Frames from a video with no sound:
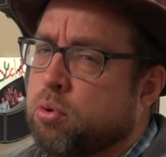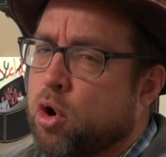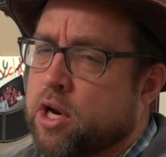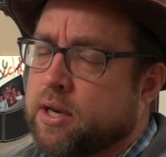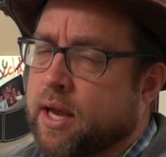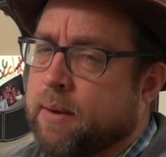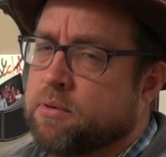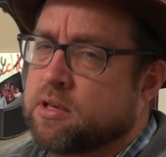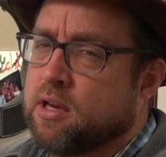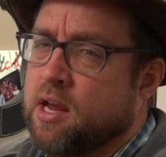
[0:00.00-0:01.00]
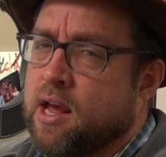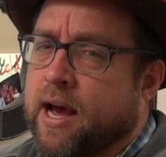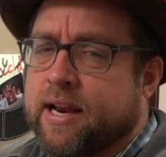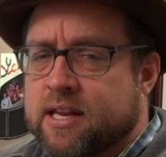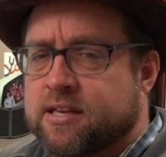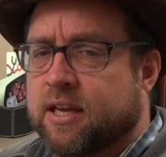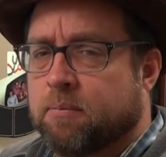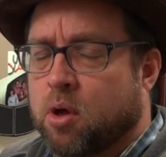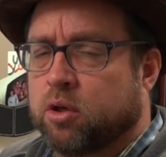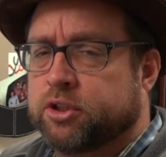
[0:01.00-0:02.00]
prototypes. I did see a
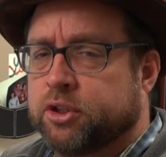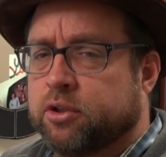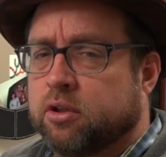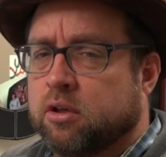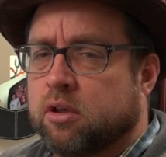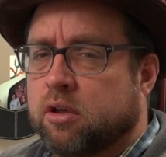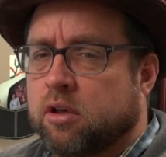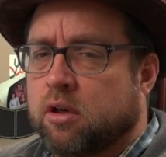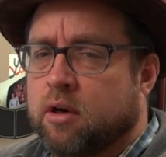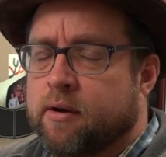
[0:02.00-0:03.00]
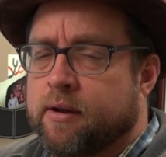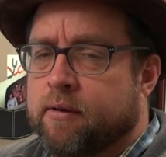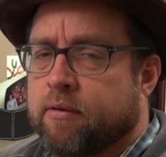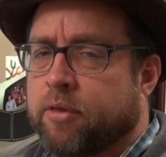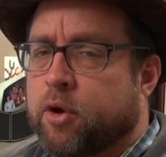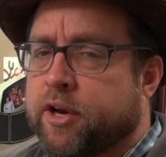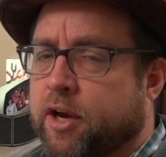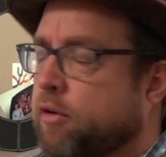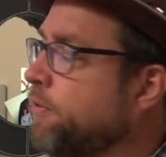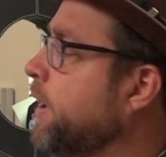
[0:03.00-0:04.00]
ball shooter from
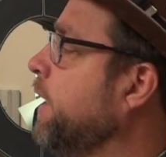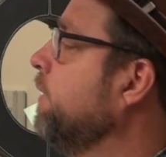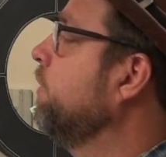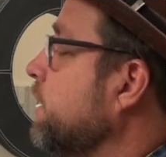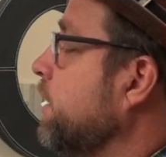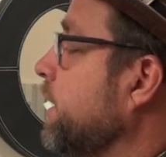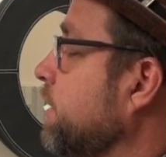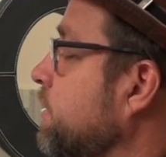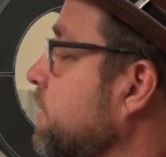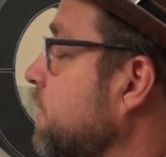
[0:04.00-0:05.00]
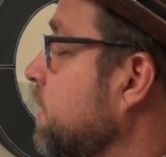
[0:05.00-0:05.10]
thirteen oh five. Here it is.